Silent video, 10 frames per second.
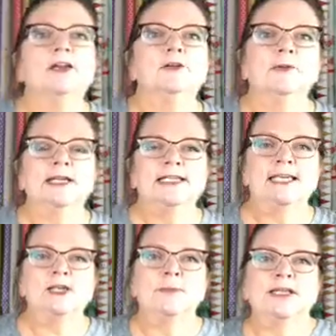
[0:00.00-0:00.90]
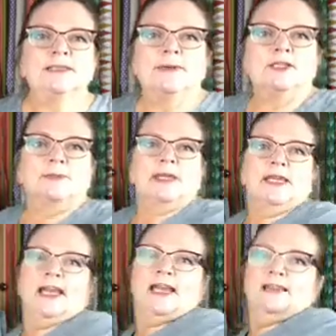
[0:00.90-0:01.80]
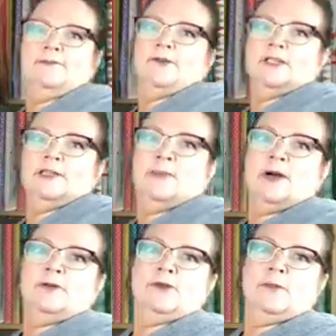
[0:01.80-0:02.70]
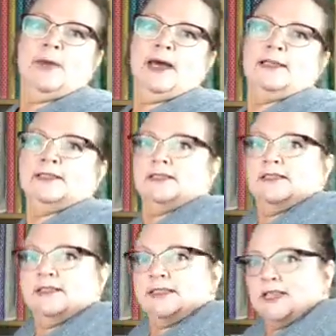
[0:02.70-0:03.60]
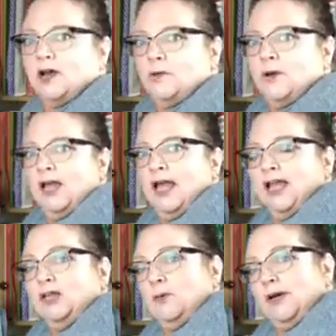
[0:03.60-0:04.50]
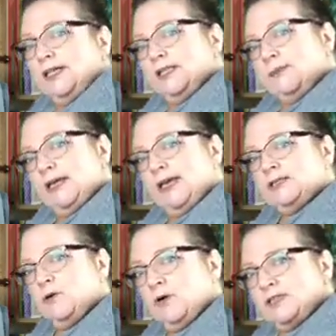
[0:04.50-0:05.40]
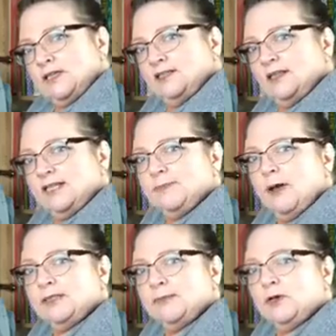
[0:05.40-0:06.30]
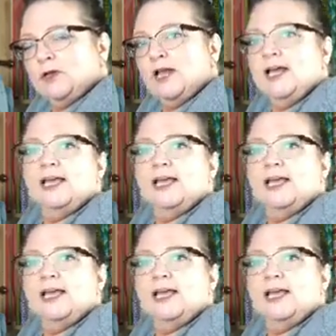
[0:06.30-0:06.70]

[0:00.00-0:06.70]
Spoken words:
You want to take your bust measurement at the fullest part of your bust, and you want it to be as horizontal as possible.